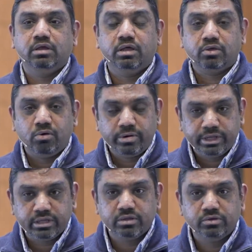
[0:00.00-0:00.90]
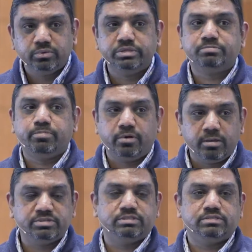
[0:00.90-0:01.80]
according to his
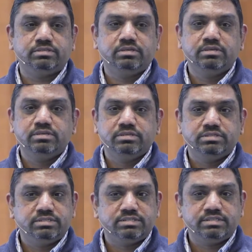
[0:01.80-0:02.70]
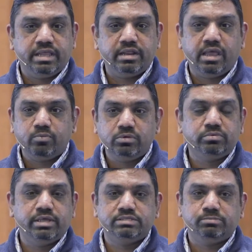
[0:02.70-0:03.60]
promises. Jesus said, I will
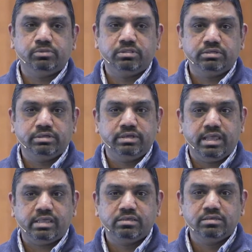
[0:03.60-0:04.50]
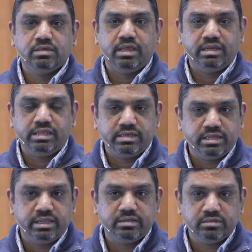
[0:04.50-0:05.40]
rise up on the third day. And he
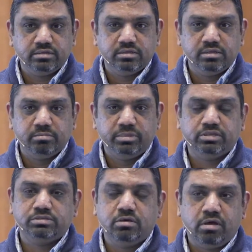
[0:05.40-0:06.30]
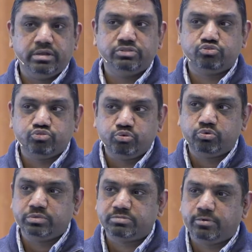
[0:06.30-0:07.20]
did, because God is true
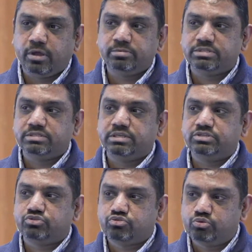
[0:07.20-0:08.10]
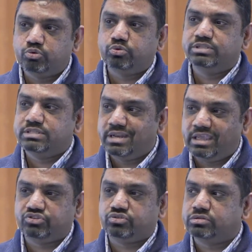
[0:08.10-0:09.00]
to his promises, he's true to his
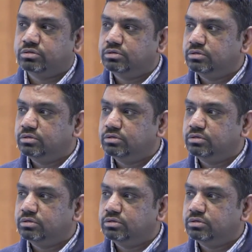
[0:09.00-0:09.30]
nature.